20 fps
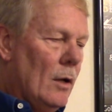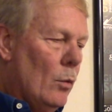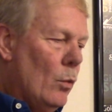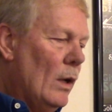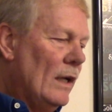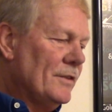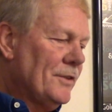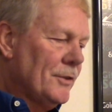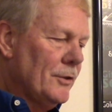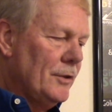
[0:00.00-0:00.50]

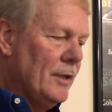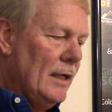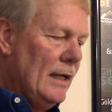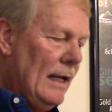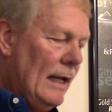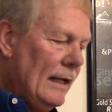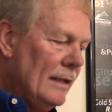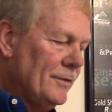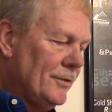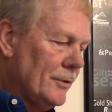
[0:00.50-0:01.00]
Western
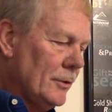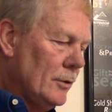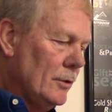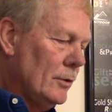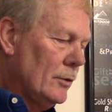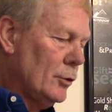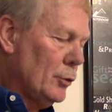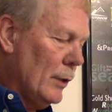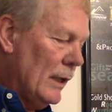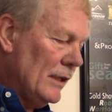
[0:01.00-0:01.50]
and
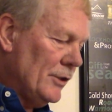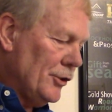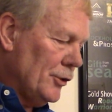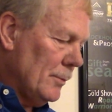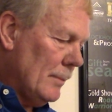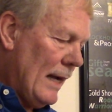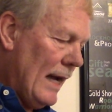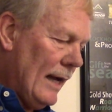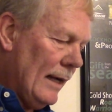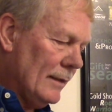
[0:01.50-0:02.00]
Eastern Treasure
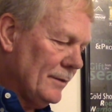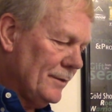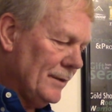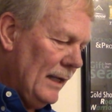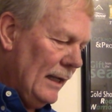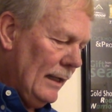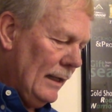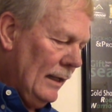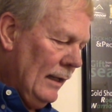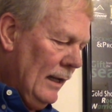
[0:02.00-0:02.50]

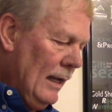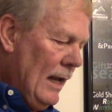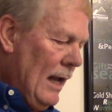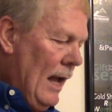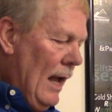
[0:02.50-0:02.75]
magazine.